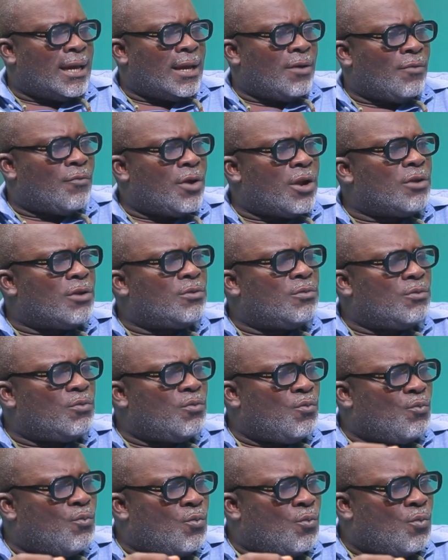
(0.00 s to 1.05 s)
When you
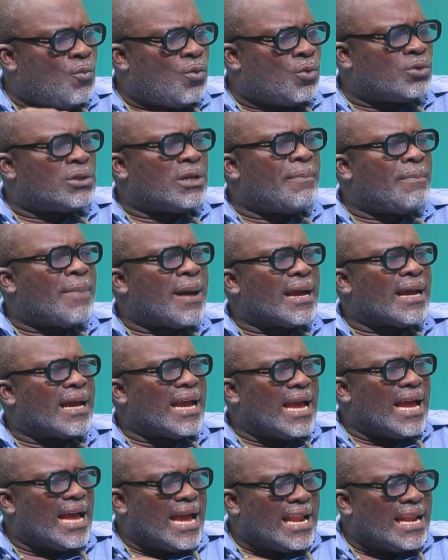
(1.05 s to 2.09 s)
go to the bank
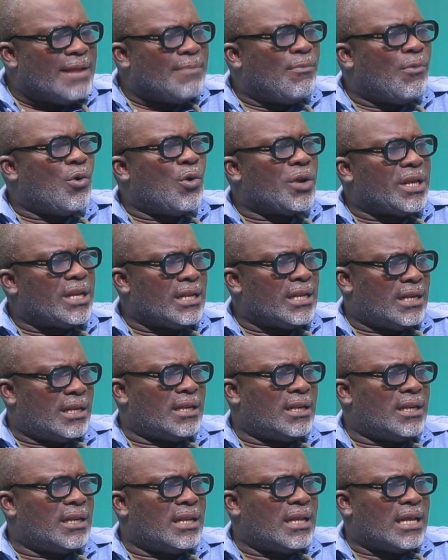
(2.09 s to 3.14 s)
early morning
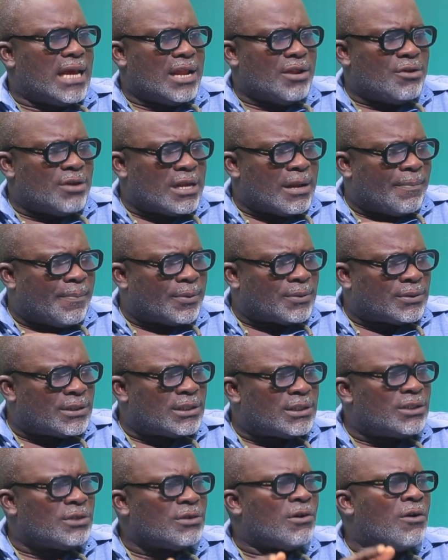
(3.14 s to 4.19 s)
and you deposit
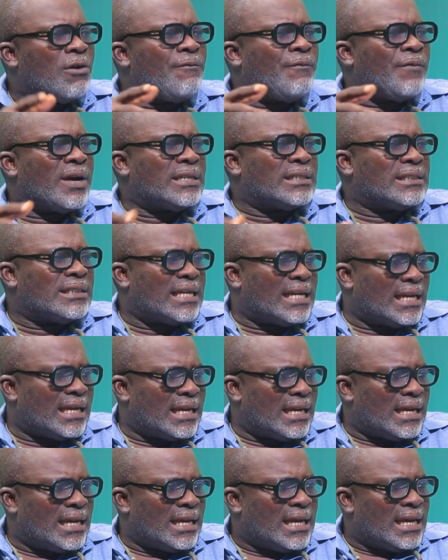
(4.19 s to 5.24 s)
your funds there,
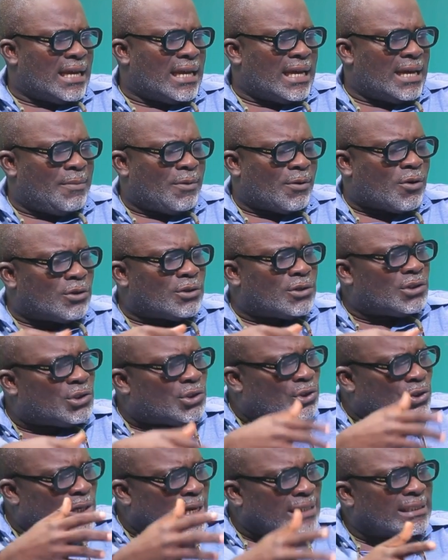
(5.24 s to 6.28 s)
because you
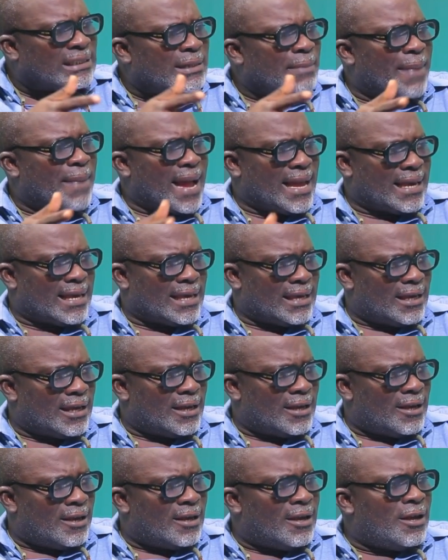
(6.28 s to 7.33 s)
trust the bank,
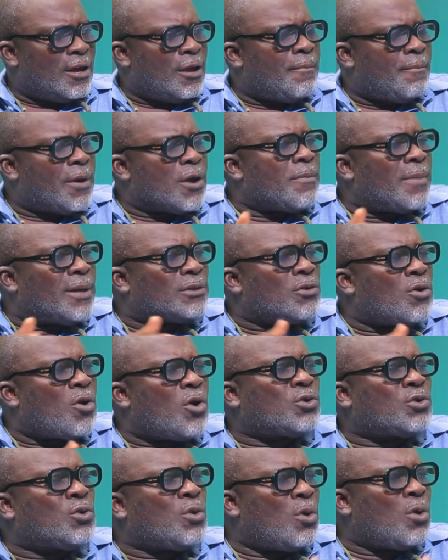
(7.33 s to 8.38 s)
but you must
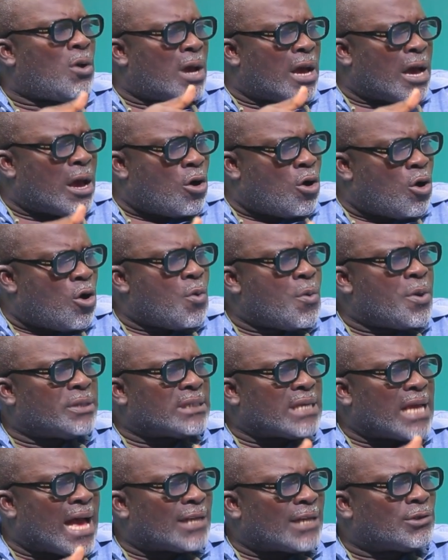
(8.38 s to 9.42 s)
also always
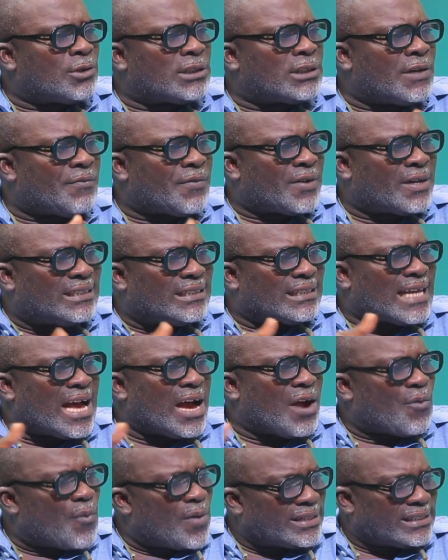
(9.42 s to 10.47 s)
ask yourself critical
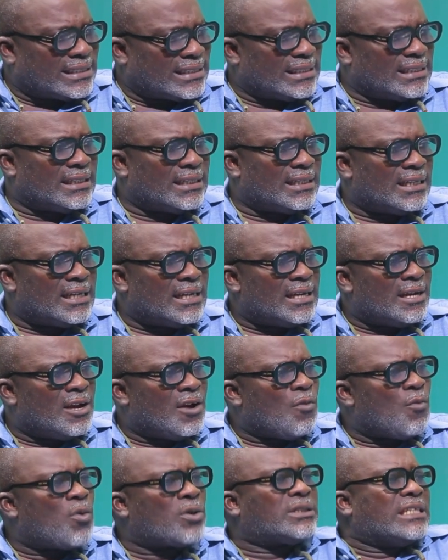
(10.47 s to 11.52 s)
question:
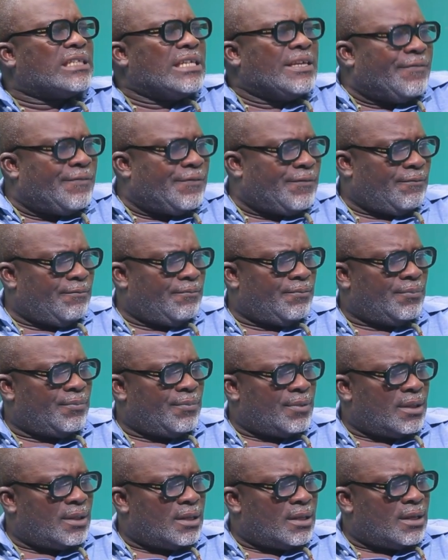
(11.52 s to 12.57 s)
what if
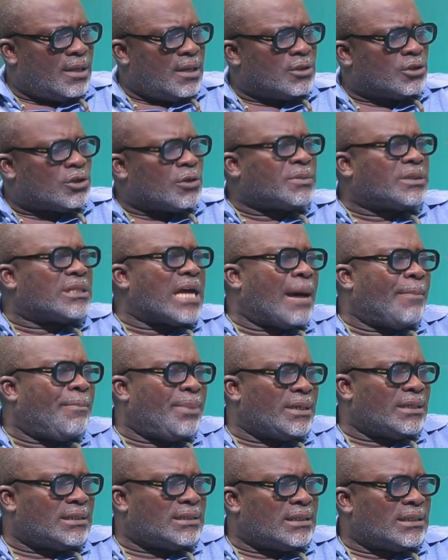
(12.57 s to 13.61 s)
something
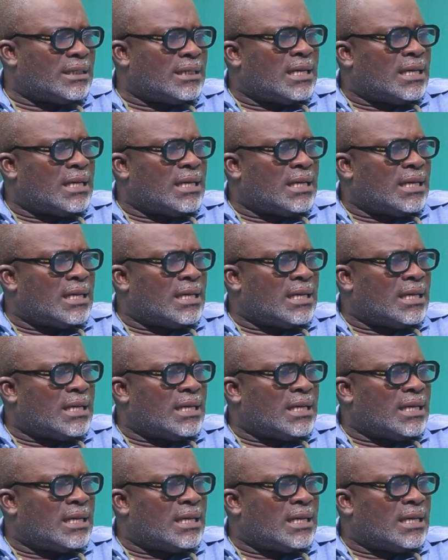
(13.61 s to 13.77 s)
happens?